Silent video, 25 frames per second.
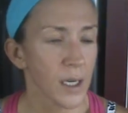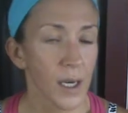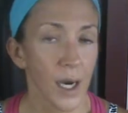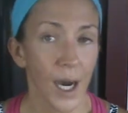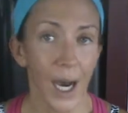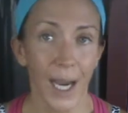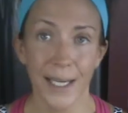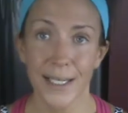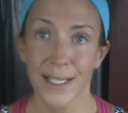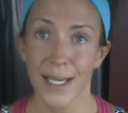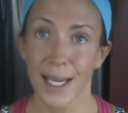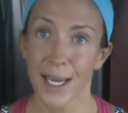
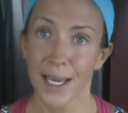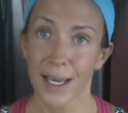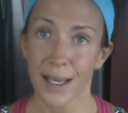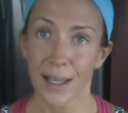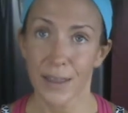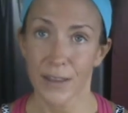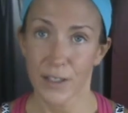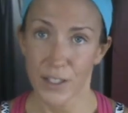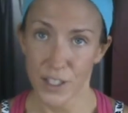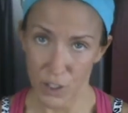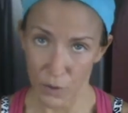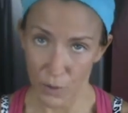I
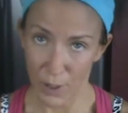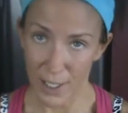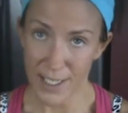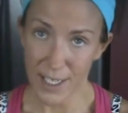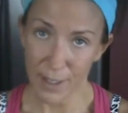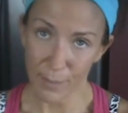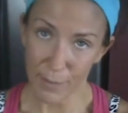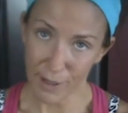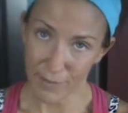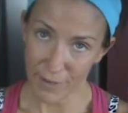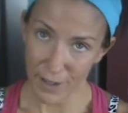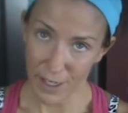take, so I
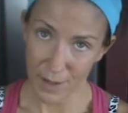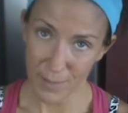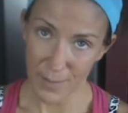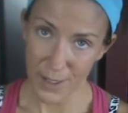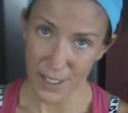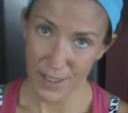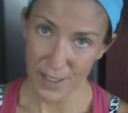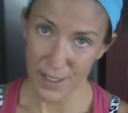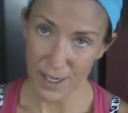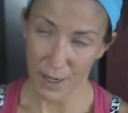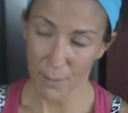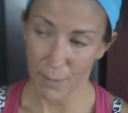take my
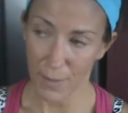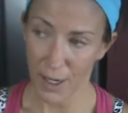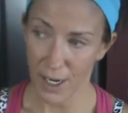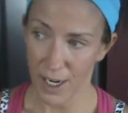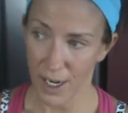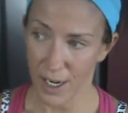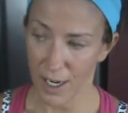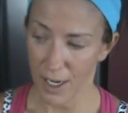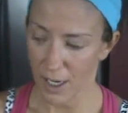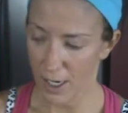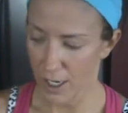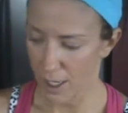vitamins and
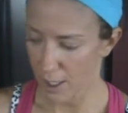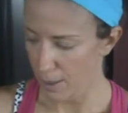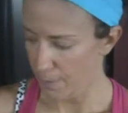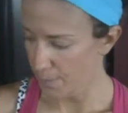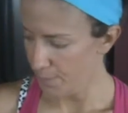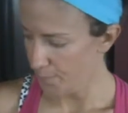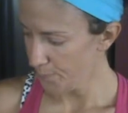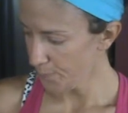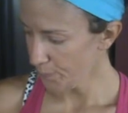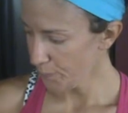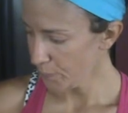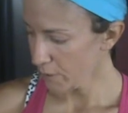my um,
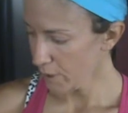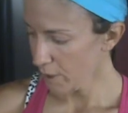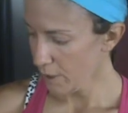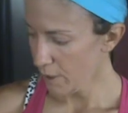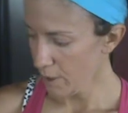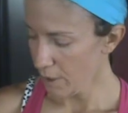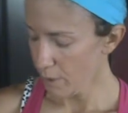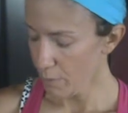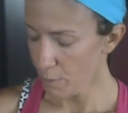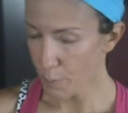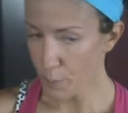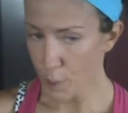
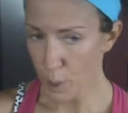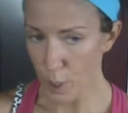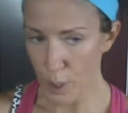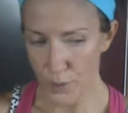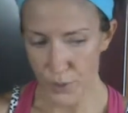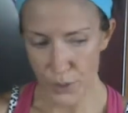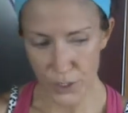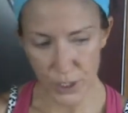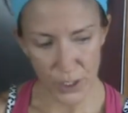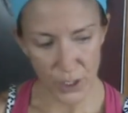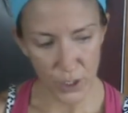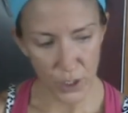
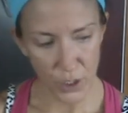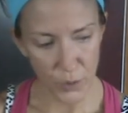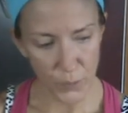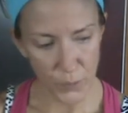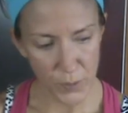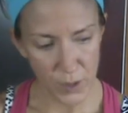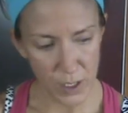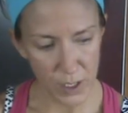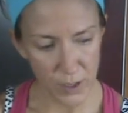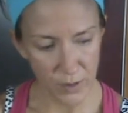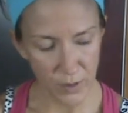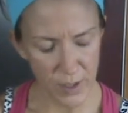
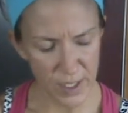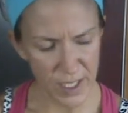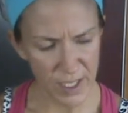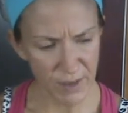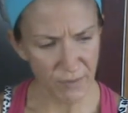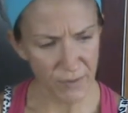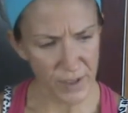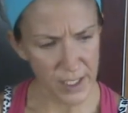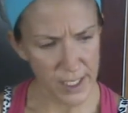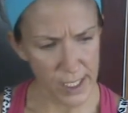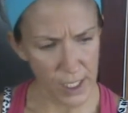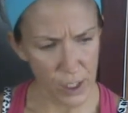is it
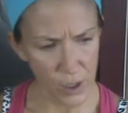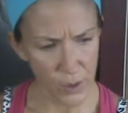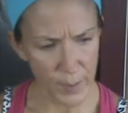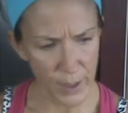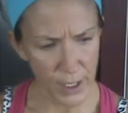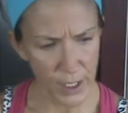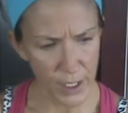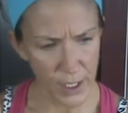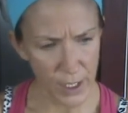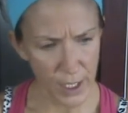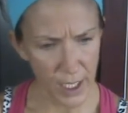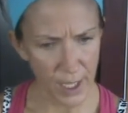Physio
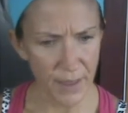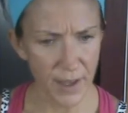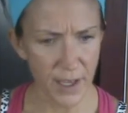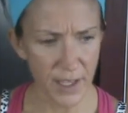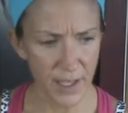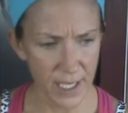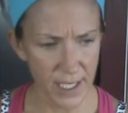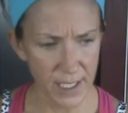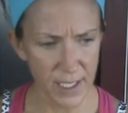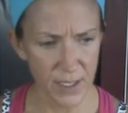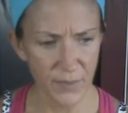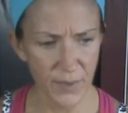Burn? I think
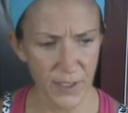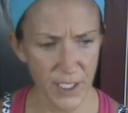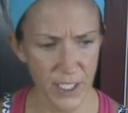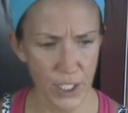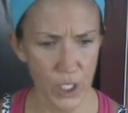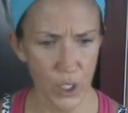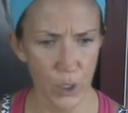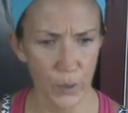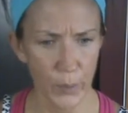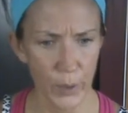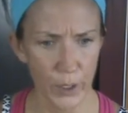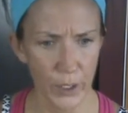that's
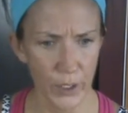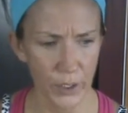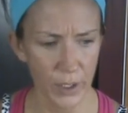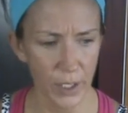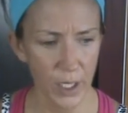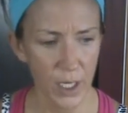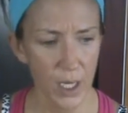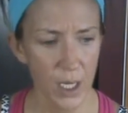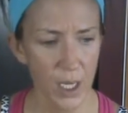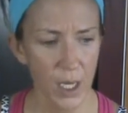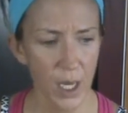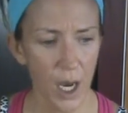Physio Burn.
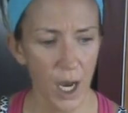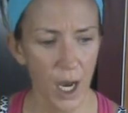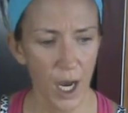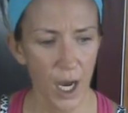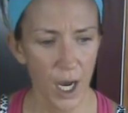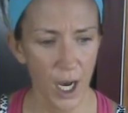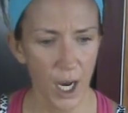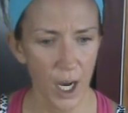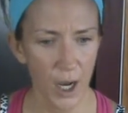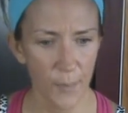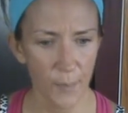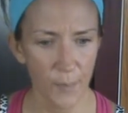
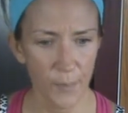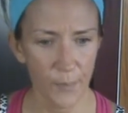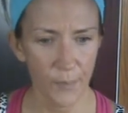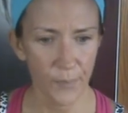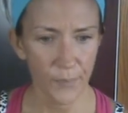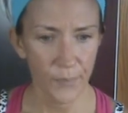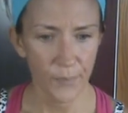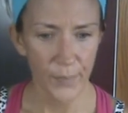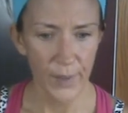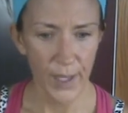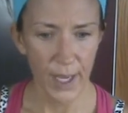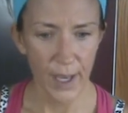Um,
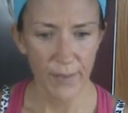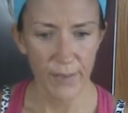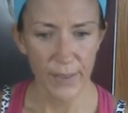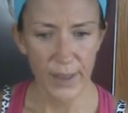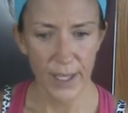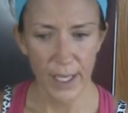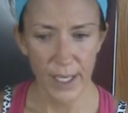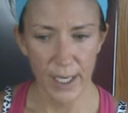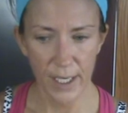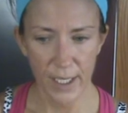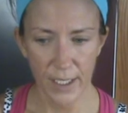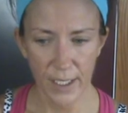and
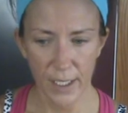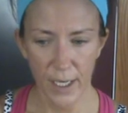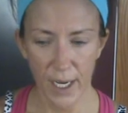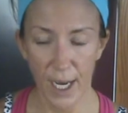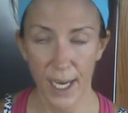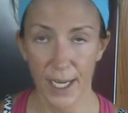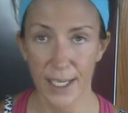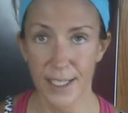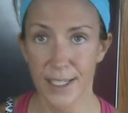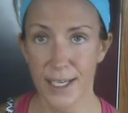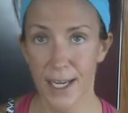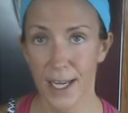then
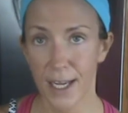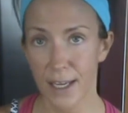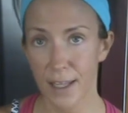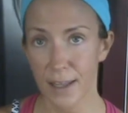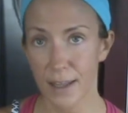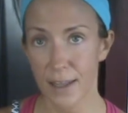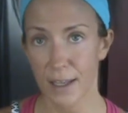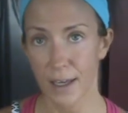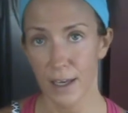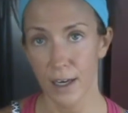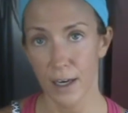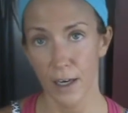I take
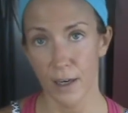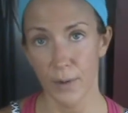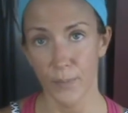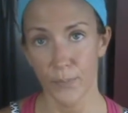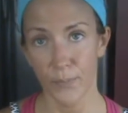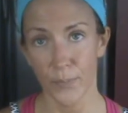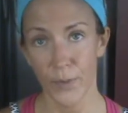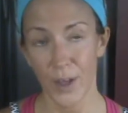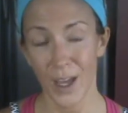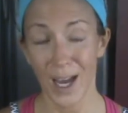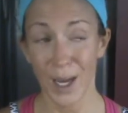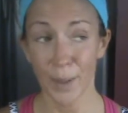the,
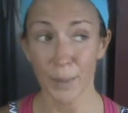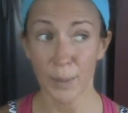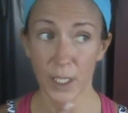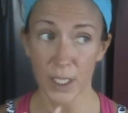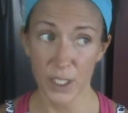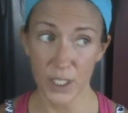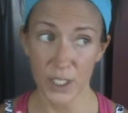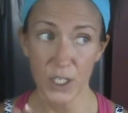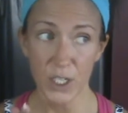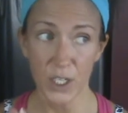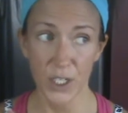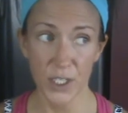um, I'm going
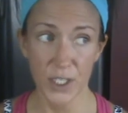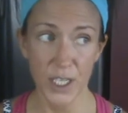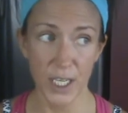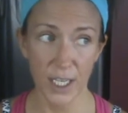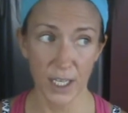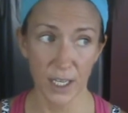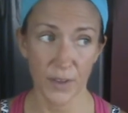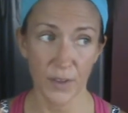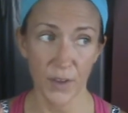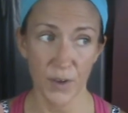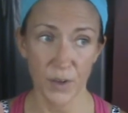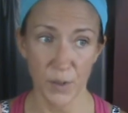to start
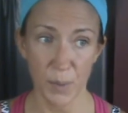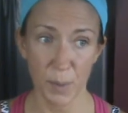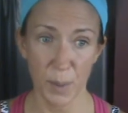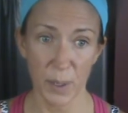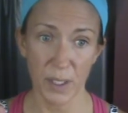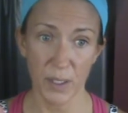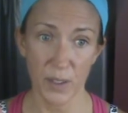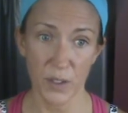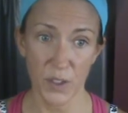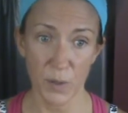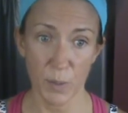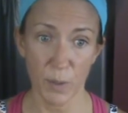taking those
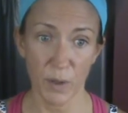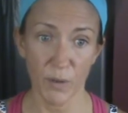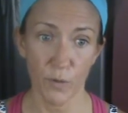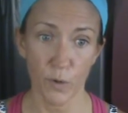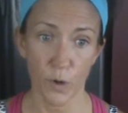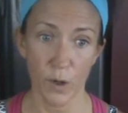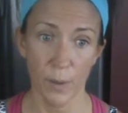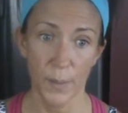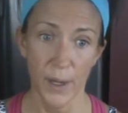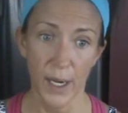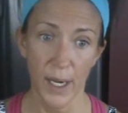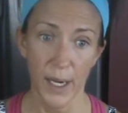pills
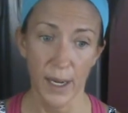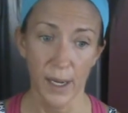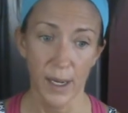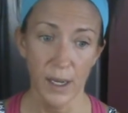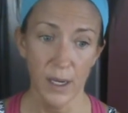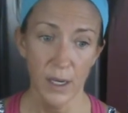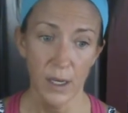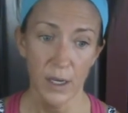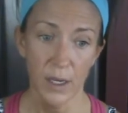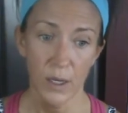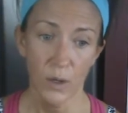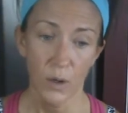before my
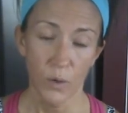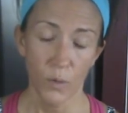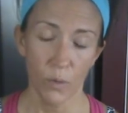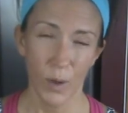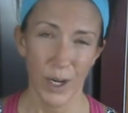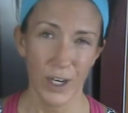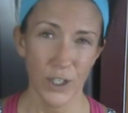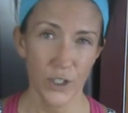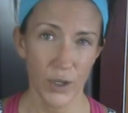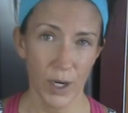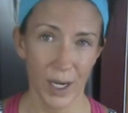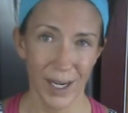
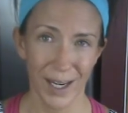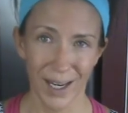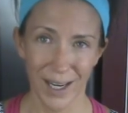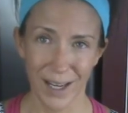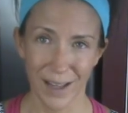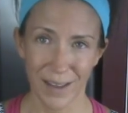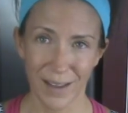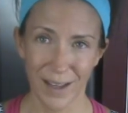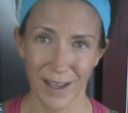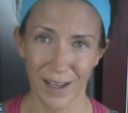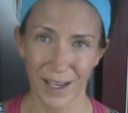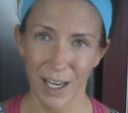weight training, I
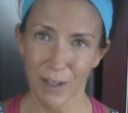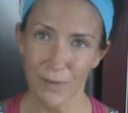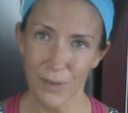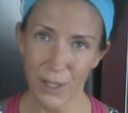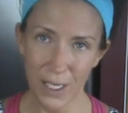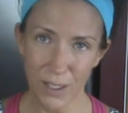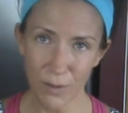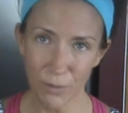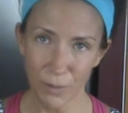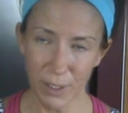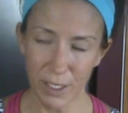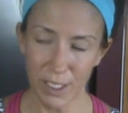think. I've
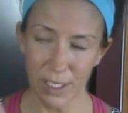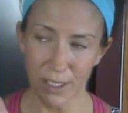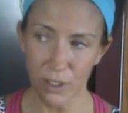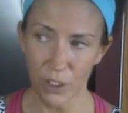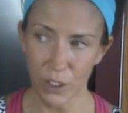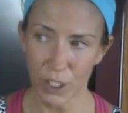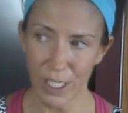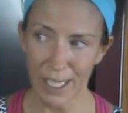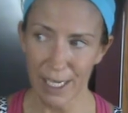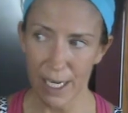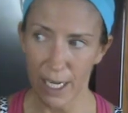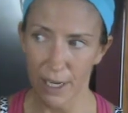got to really
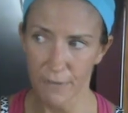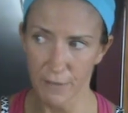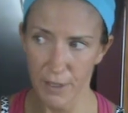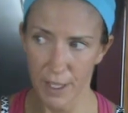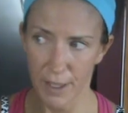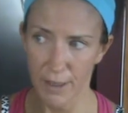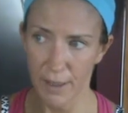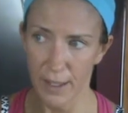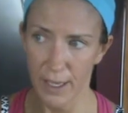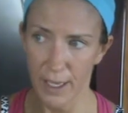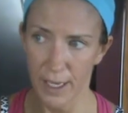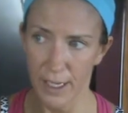look at
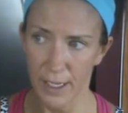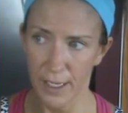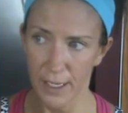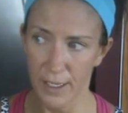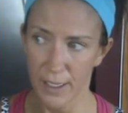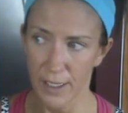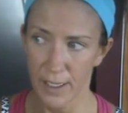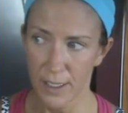everything